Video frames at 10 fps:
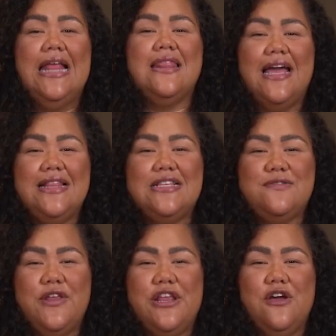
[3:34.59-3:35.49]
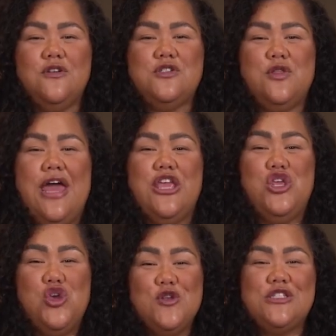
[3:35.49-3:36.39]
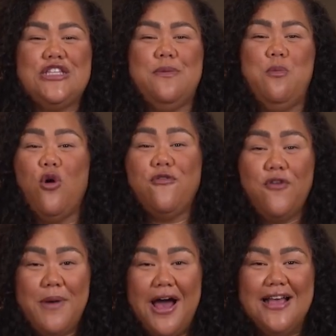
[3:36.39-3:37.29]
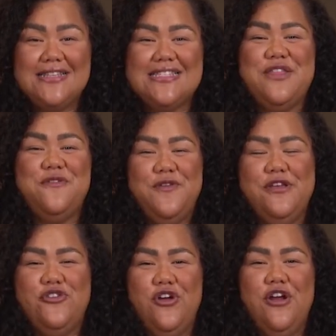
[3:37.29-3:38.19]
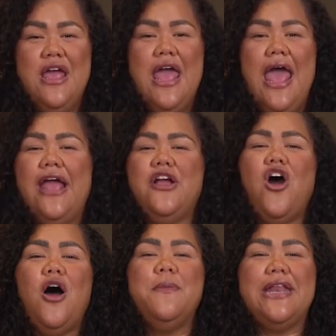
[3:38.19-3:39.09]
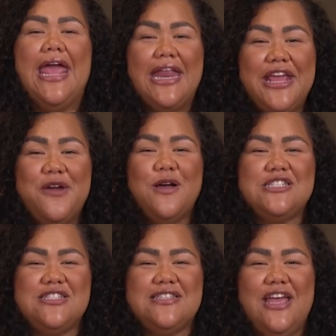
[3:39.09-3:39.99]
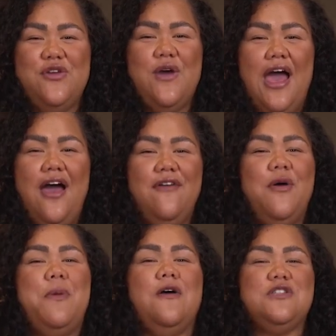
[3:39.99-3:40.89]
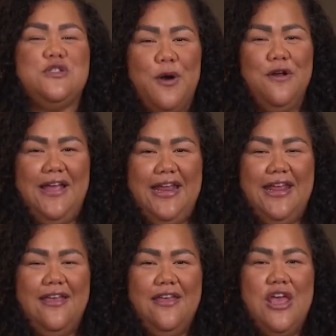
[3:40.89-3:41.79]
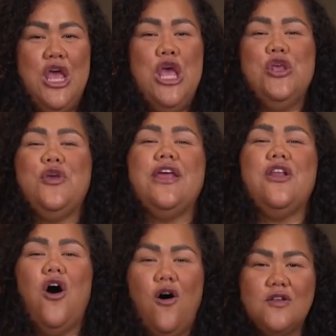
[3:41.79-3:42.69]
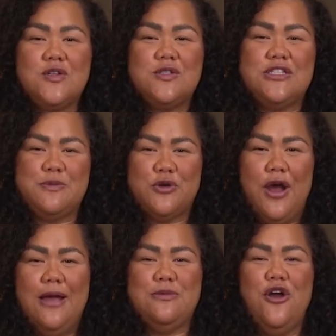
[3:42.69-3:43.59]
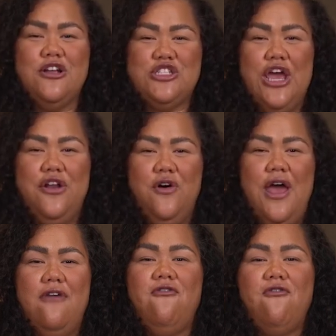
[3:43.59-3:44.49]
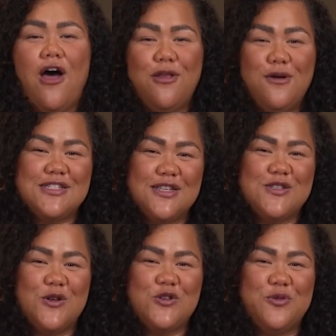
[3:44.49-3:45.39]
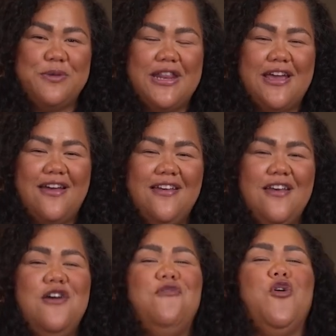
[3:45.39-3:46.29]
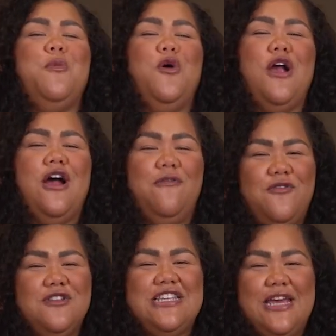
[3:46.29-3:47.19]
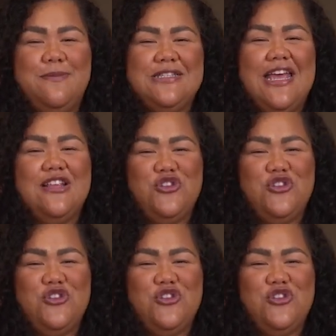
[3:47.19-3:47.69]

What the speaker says: Like this video so that you see more from us in the future, and comment any questions that you have about smart lighting. You can also subscribe to our channel and follow us on social media for more helpful tips and